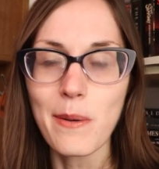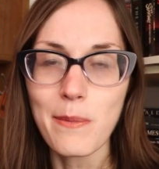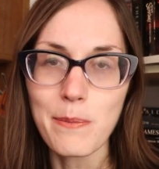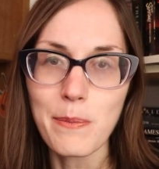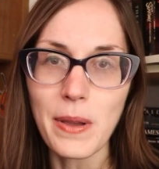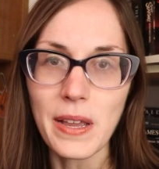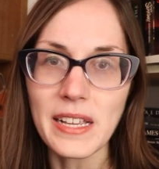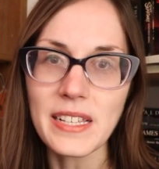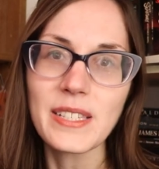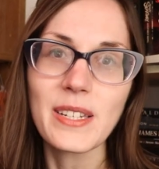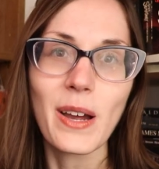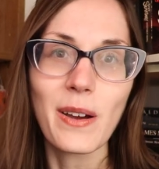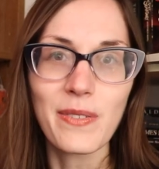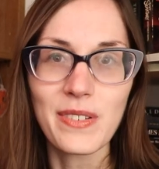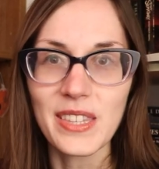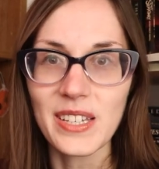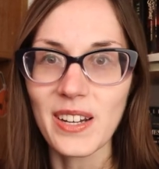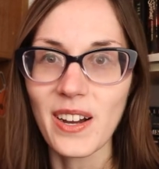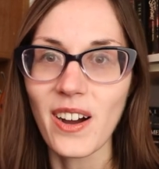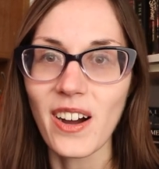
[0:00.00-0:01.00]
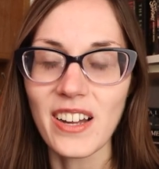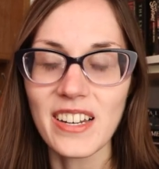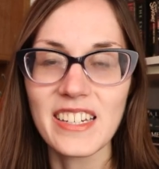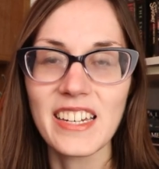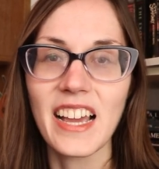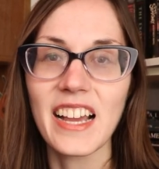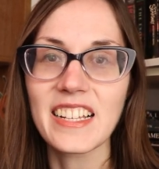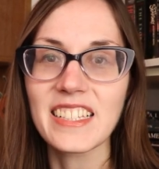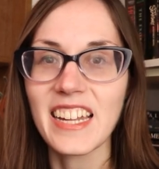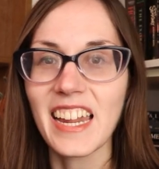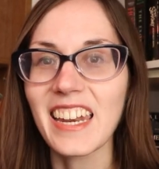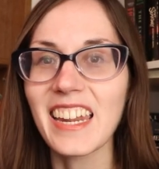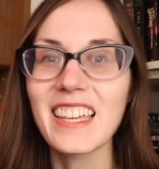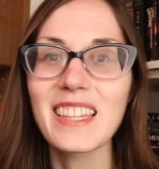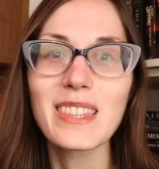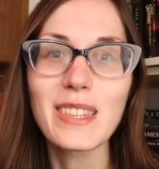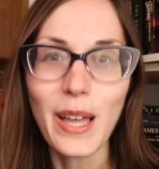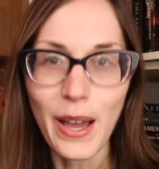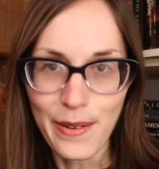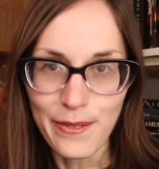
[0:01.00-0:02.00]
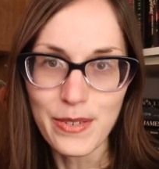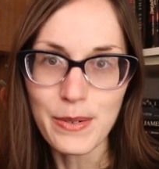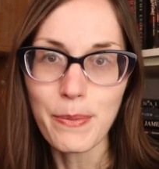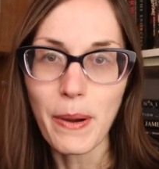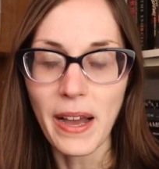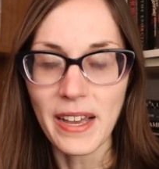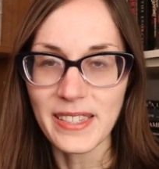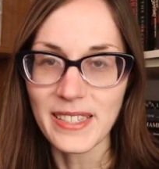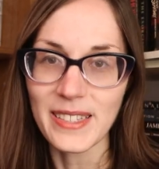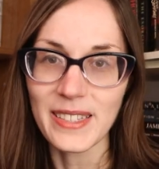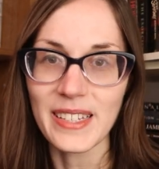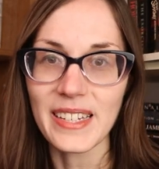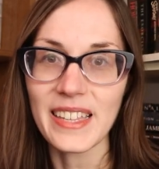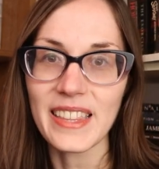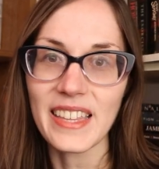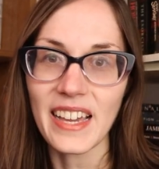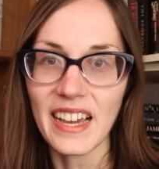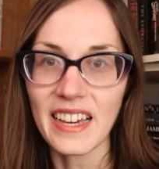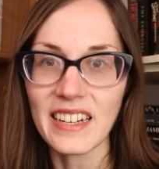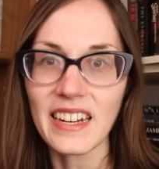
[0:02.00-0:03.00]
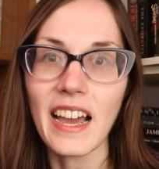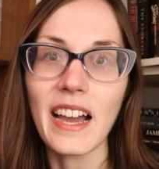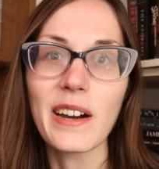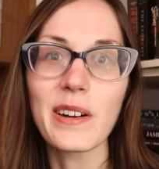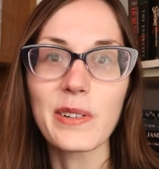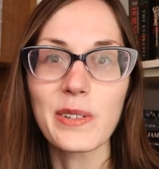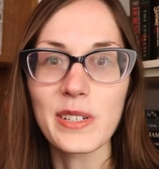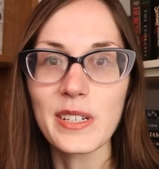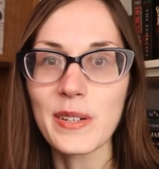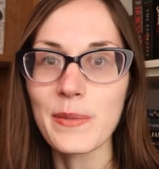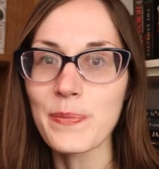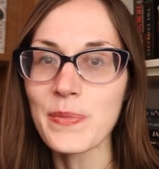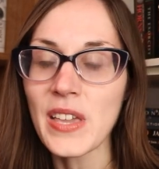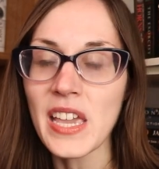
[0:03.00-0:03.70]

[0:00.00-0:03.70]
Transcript: based off of the context, and I loved puzzling that out.